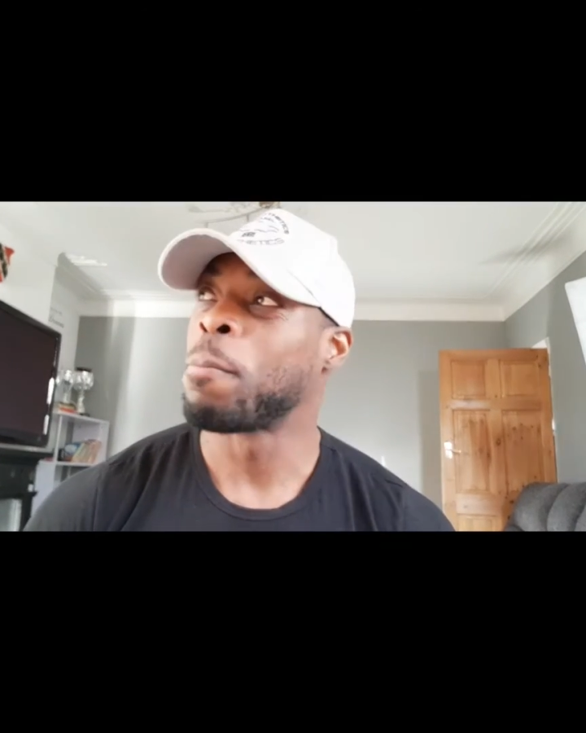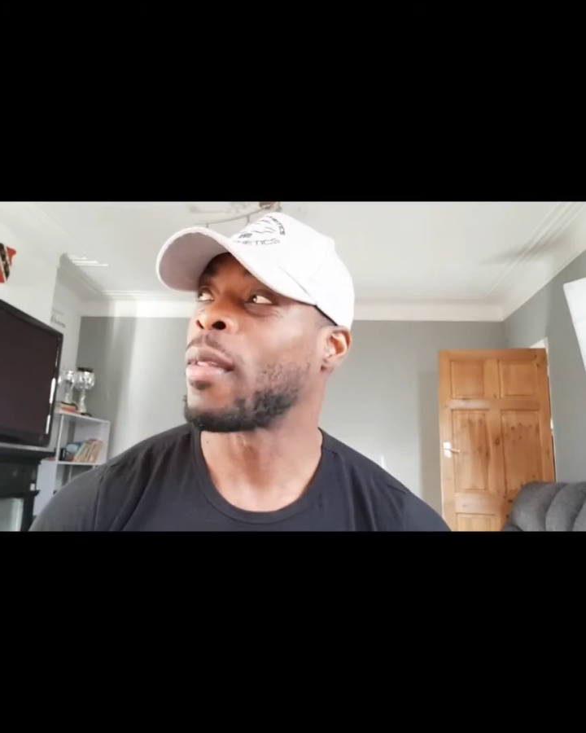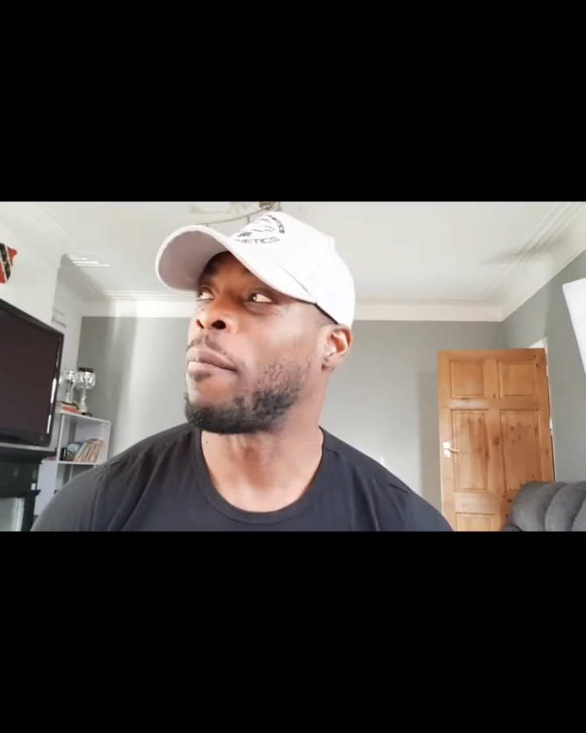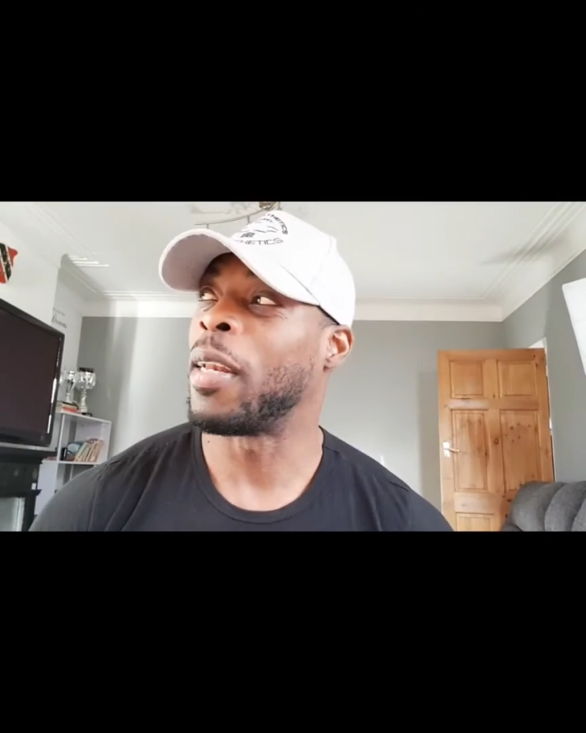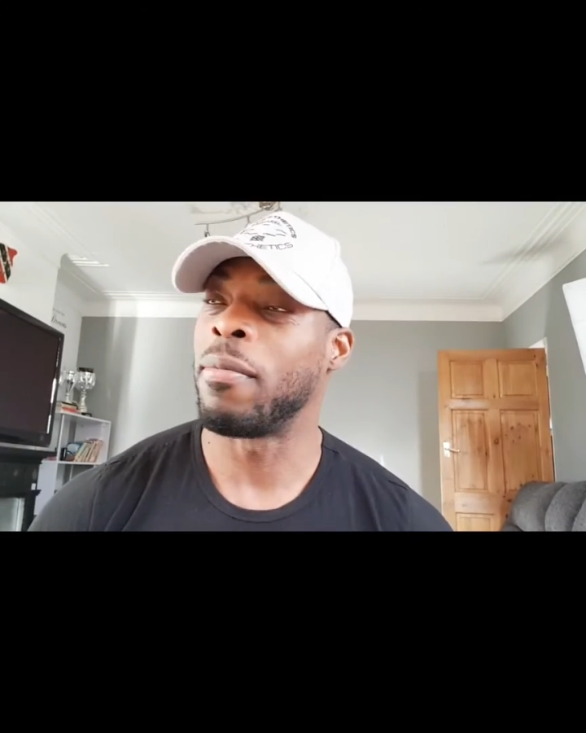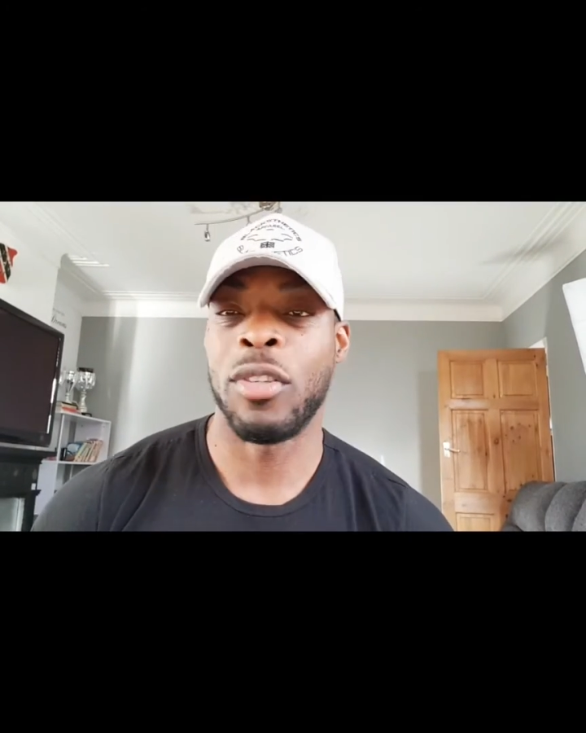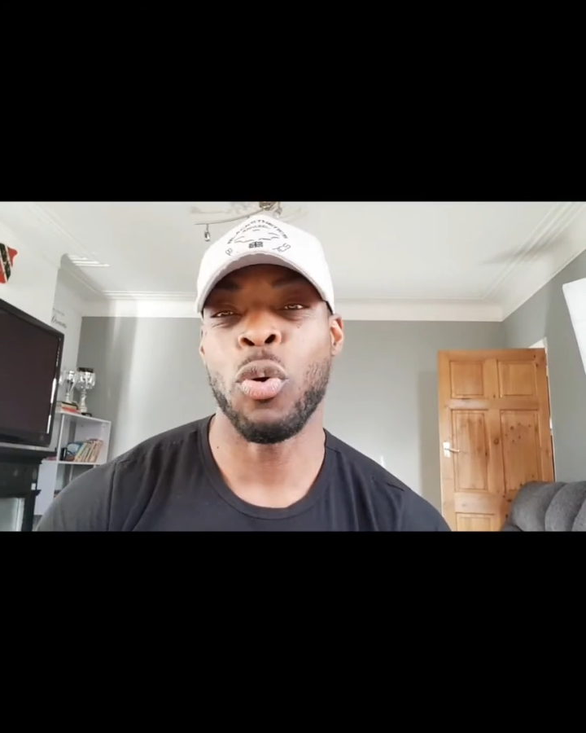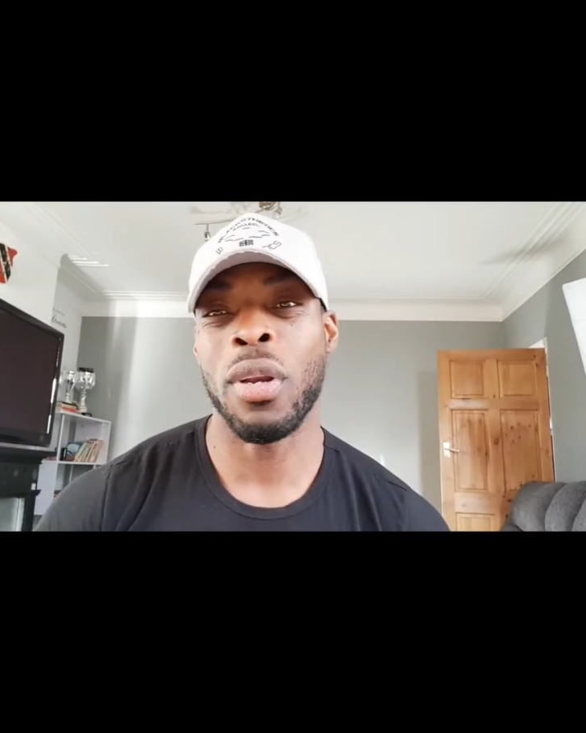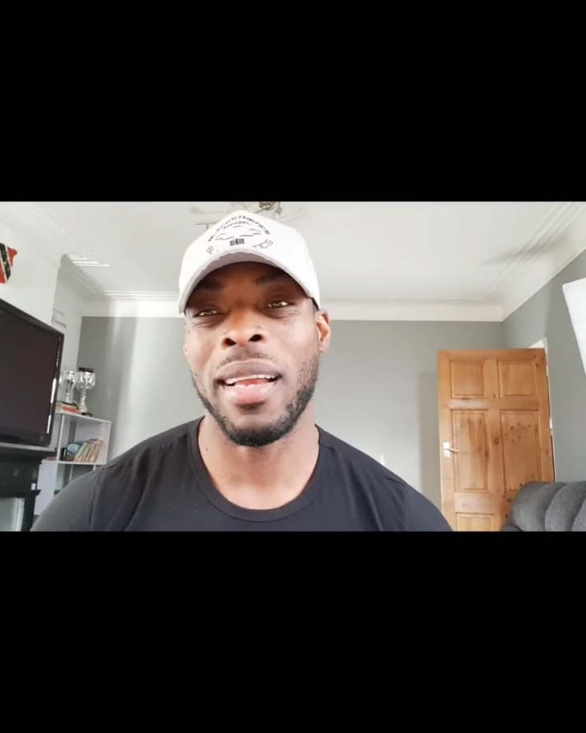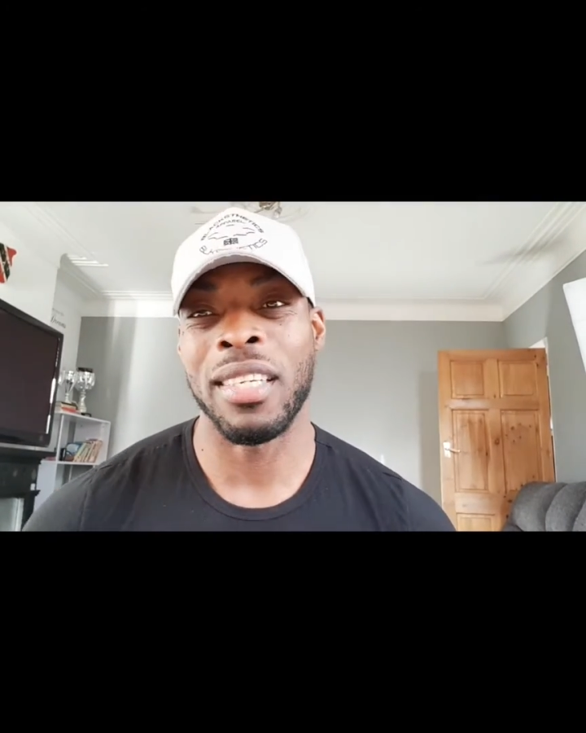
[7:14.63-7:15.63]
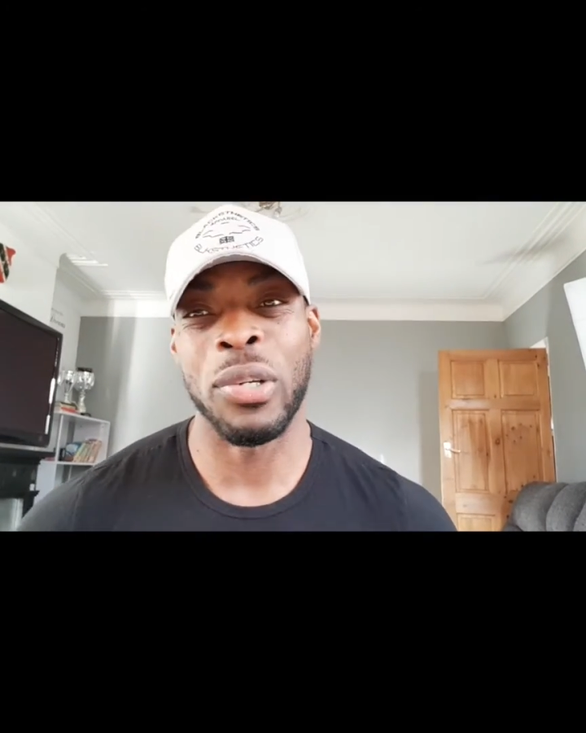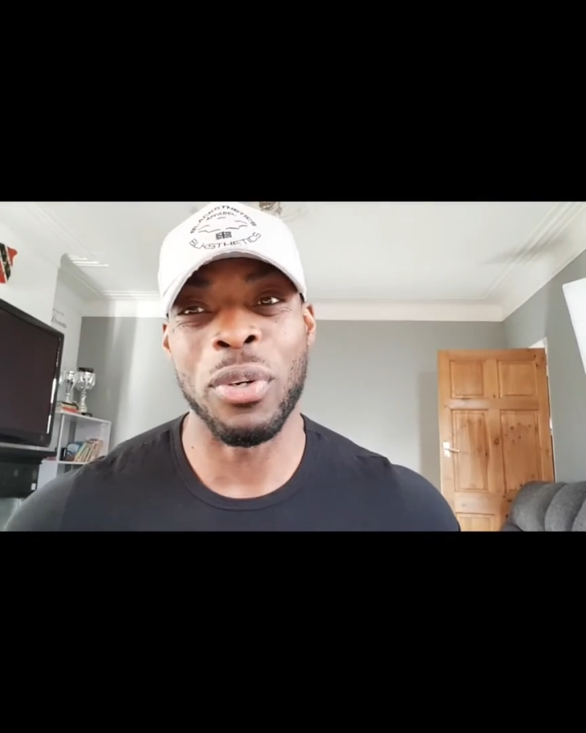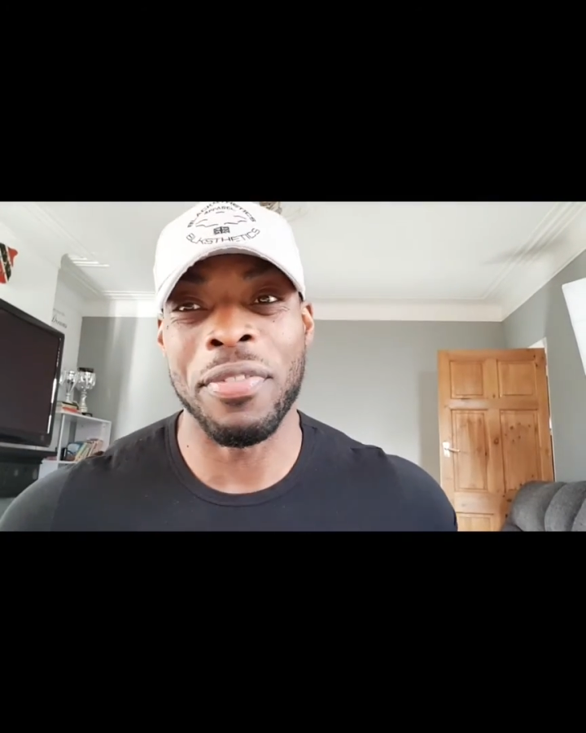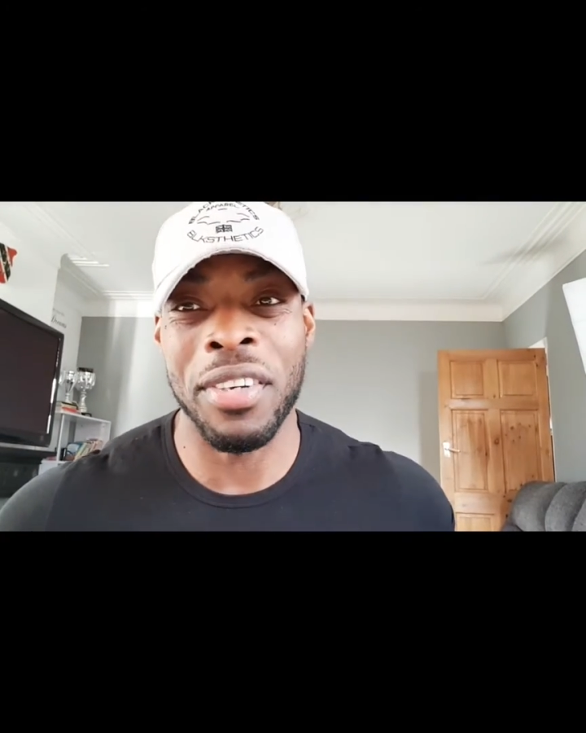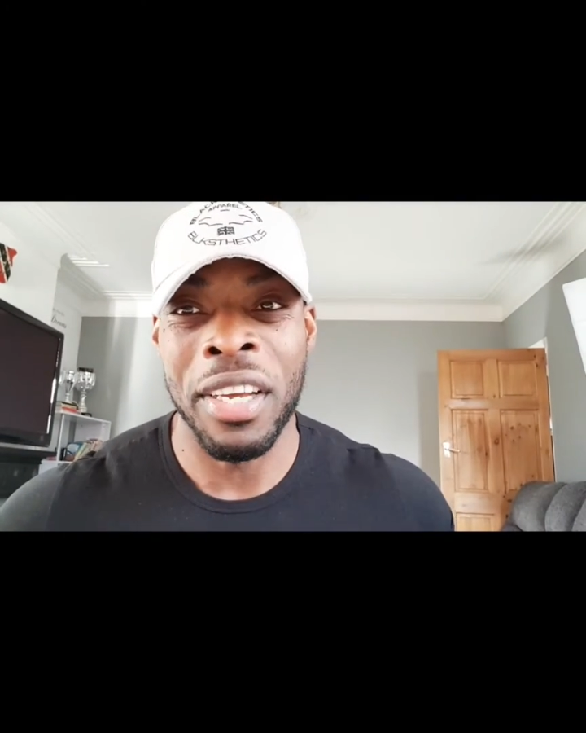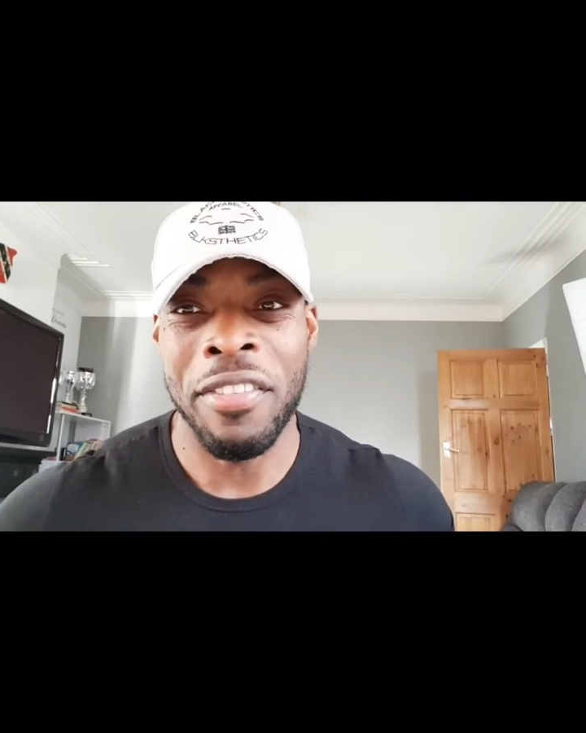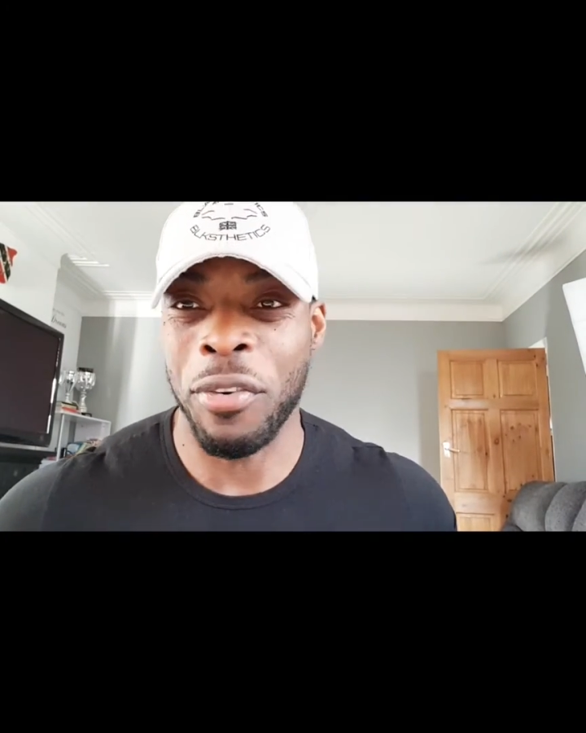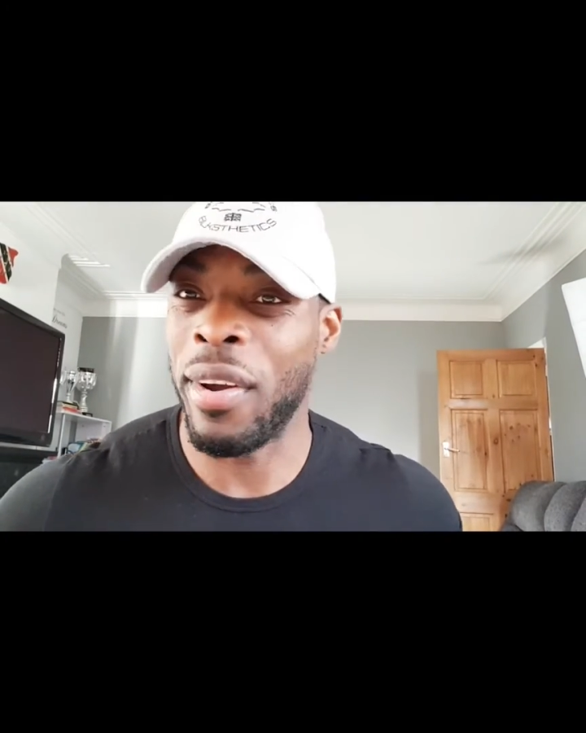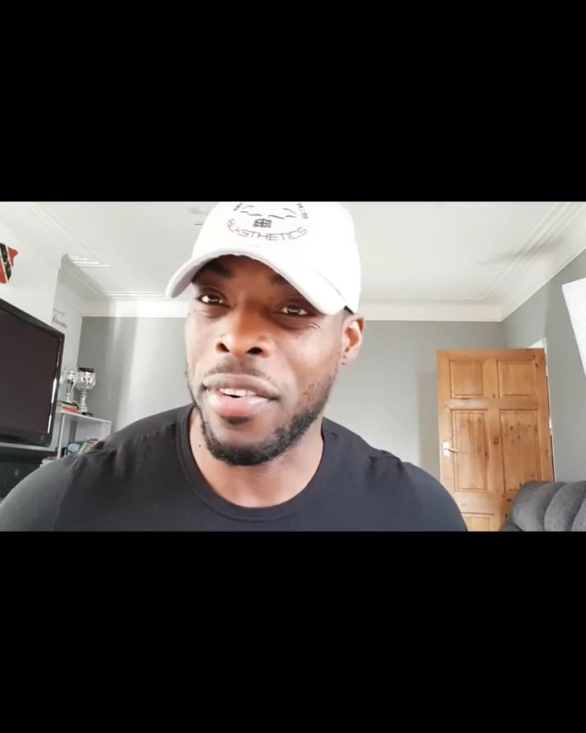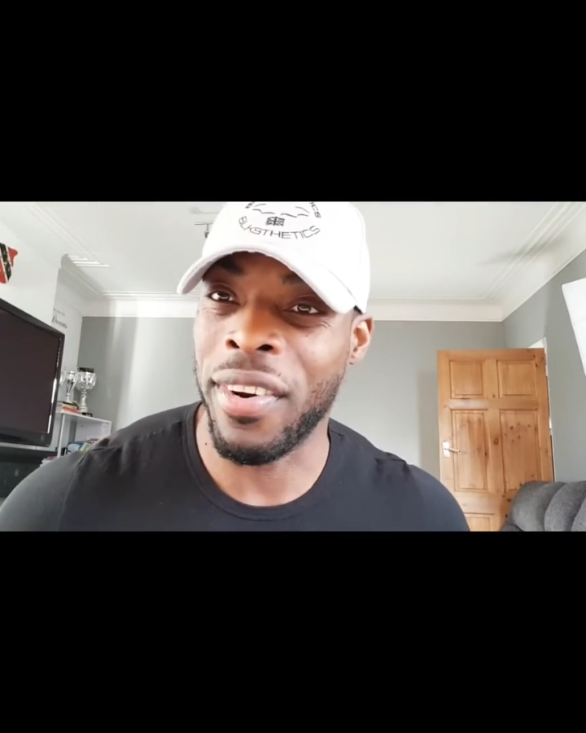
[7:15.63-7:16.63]
I've been talking about this launch for
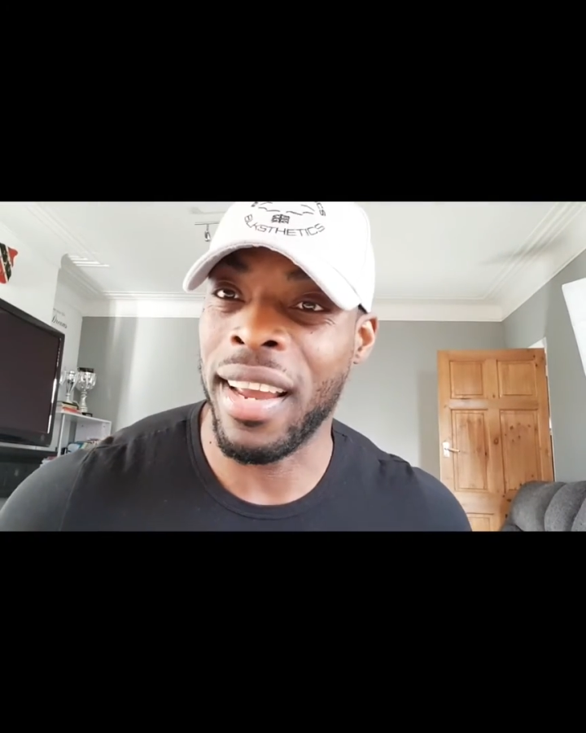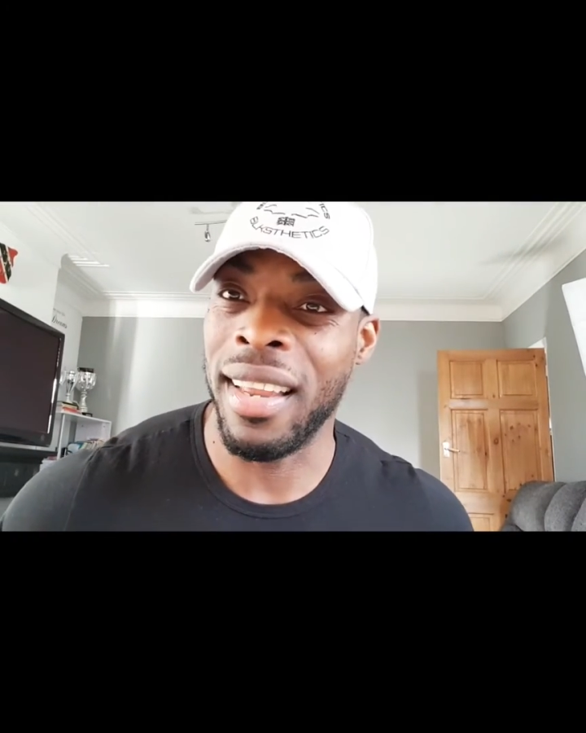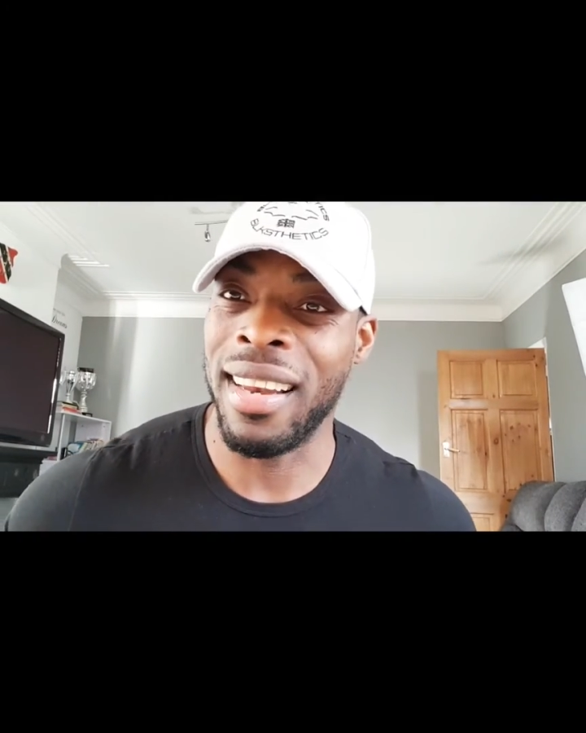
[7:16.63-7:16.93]
forever, right?